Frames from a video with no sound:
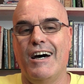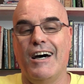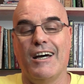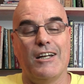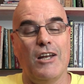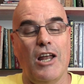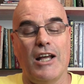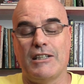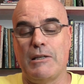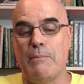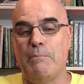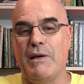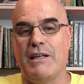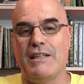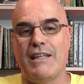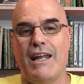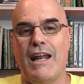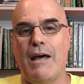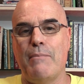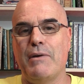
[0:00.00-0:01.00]
I'd like to
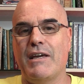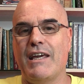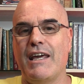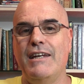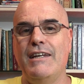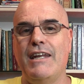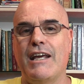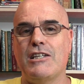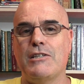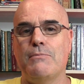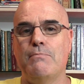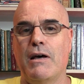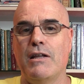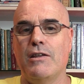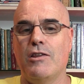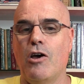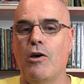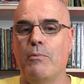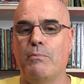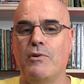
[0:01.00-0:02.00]
pick that up again next
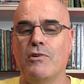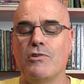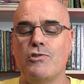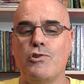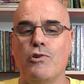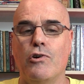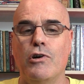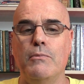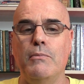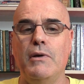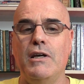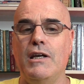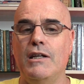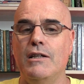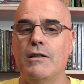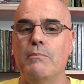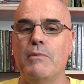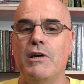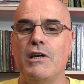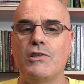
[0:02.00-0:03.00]
month. Hope you'll join me.
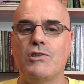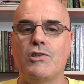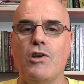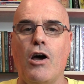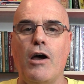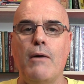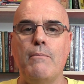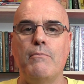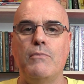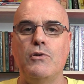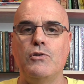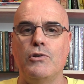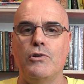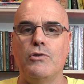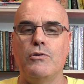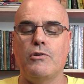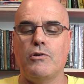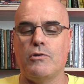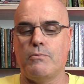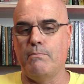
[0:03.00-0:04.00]
In the meantime,
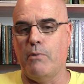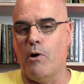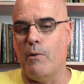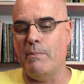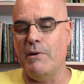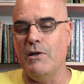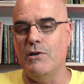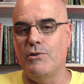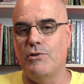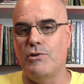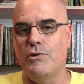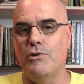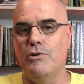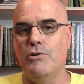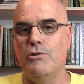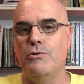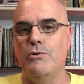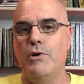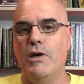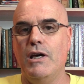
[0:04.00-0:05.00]
do pop
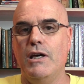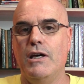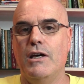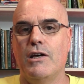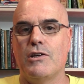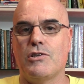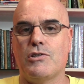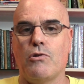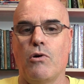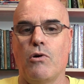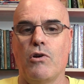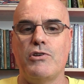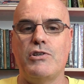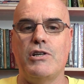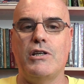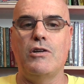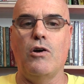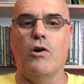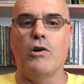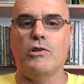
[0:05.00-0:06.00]
into
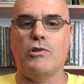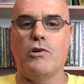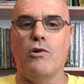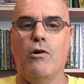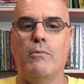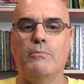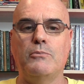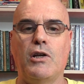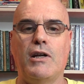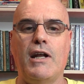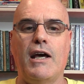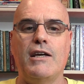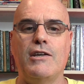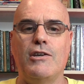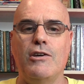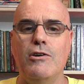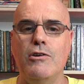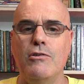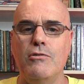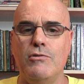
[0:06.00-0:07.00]
astrology.com.au.
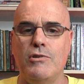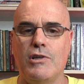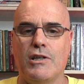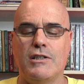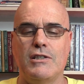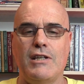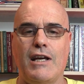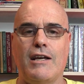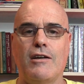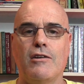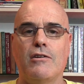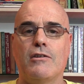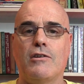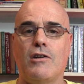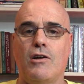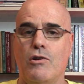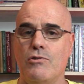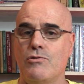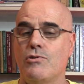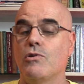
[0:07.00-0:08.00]
You can take a
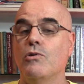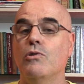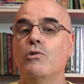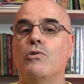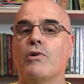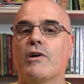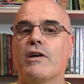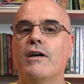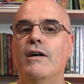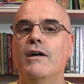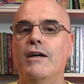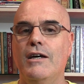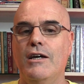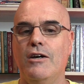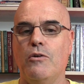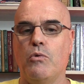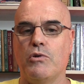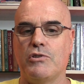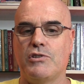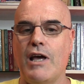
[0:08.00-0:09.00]
closer look
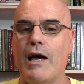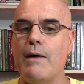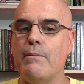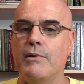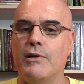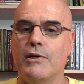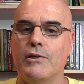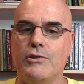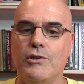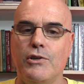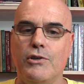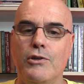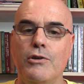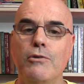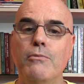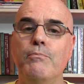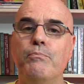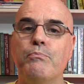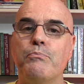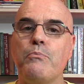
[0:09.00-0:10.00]
what's happening to
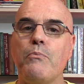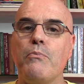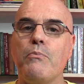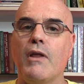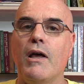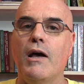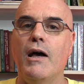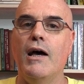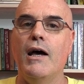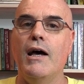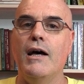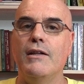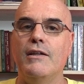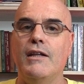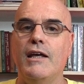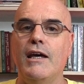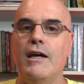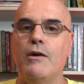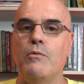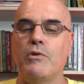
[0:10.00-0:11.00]
you
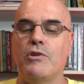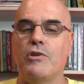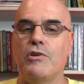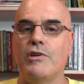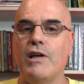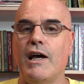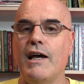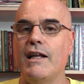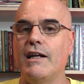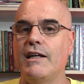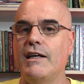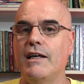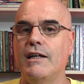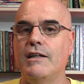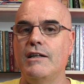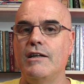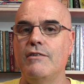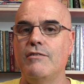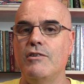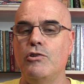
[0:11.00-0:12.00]
there with your daily
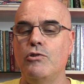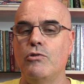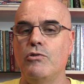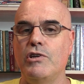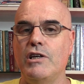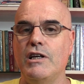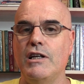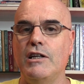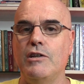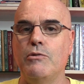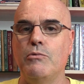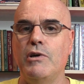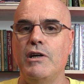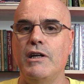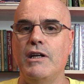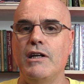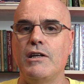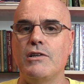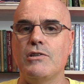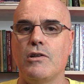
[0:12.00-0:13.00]
and even your yearly
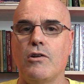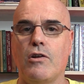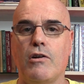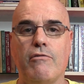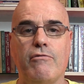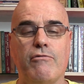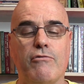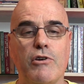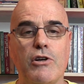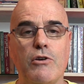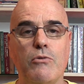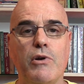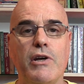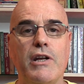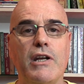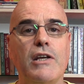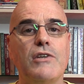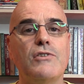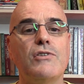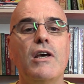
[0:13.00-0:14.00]
readings, a lot of free
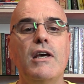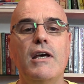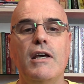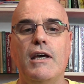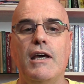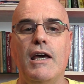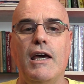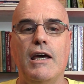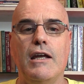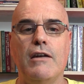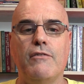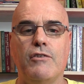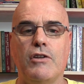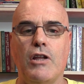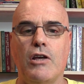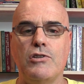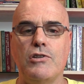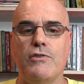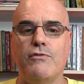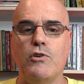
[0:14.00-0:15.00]
readings. And for
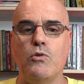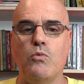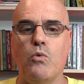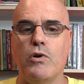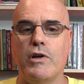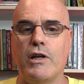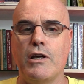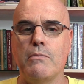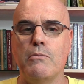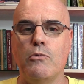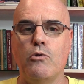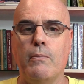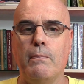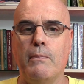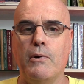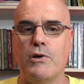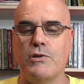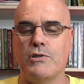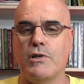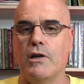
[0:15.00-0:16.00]
those of you wanting a more
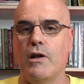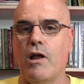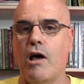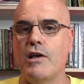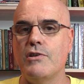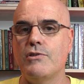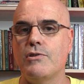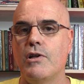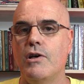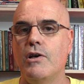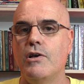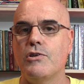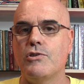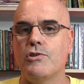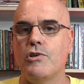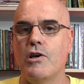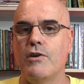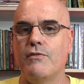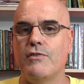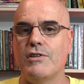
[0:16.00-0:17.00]
personalized
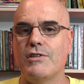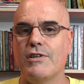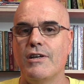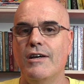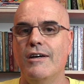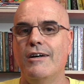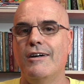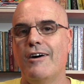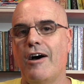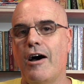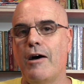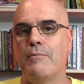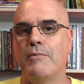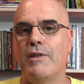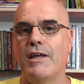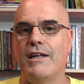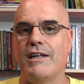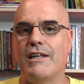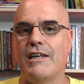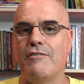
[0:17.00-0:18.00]
service, I'm
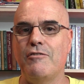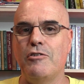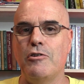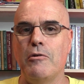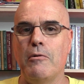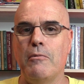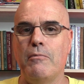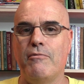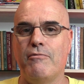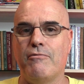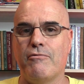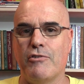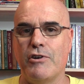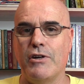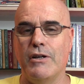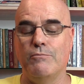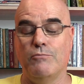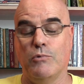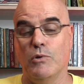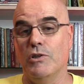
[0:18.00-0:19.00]
there to give you a
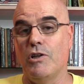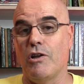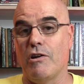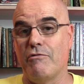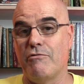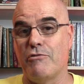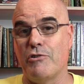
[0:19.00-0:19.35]
free, well, not a